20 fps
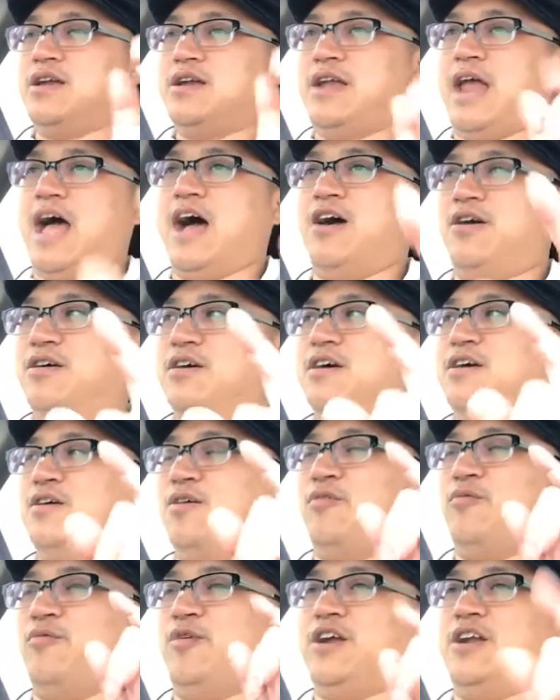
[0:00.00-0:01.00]
Now,
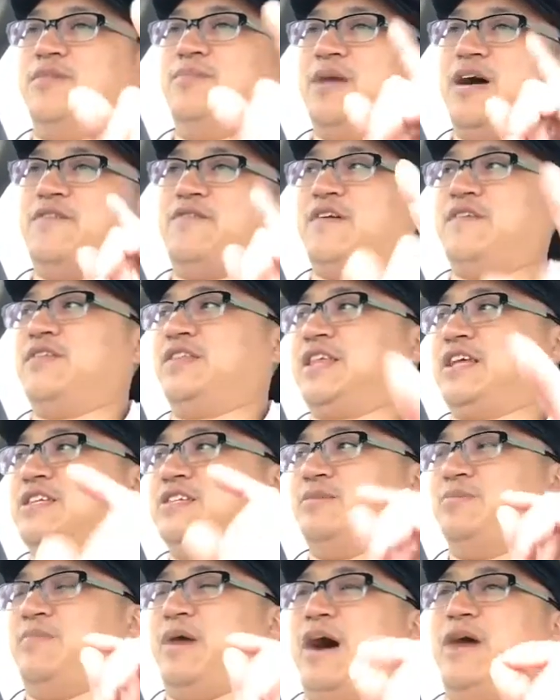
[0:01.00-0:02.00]
one of my favorite
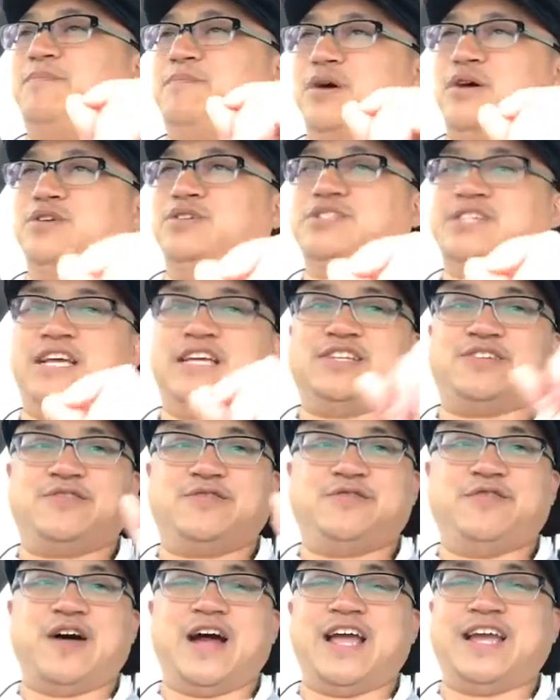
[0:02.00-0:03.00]
things about posts is
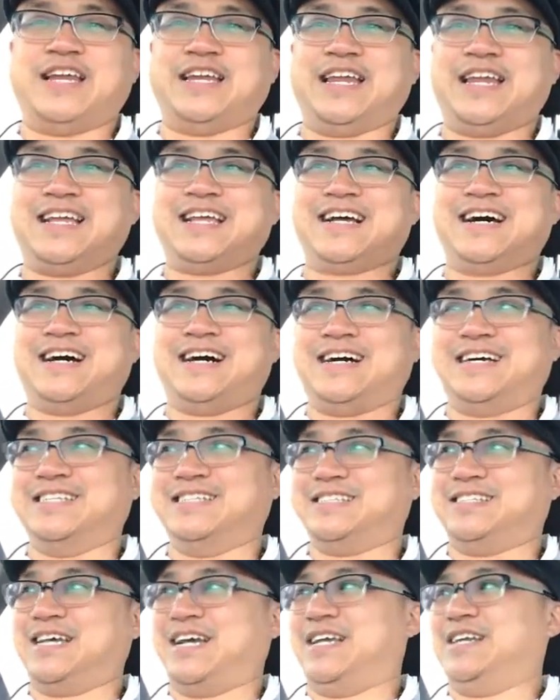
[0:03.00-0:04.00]
finding
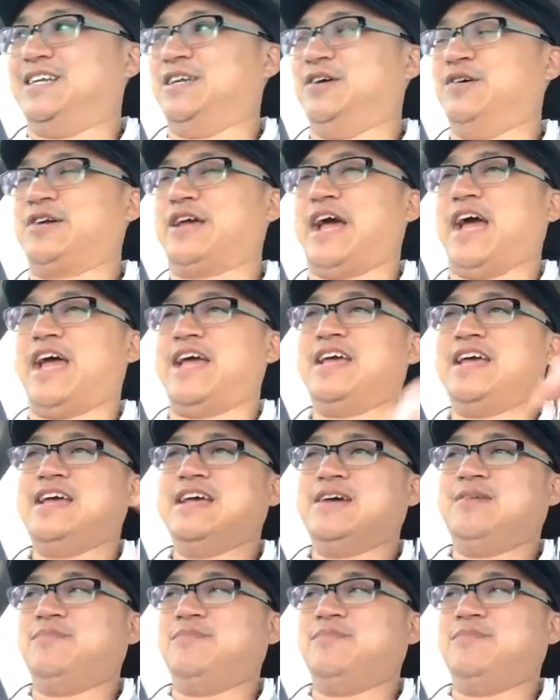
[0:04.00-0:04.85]
content, okay?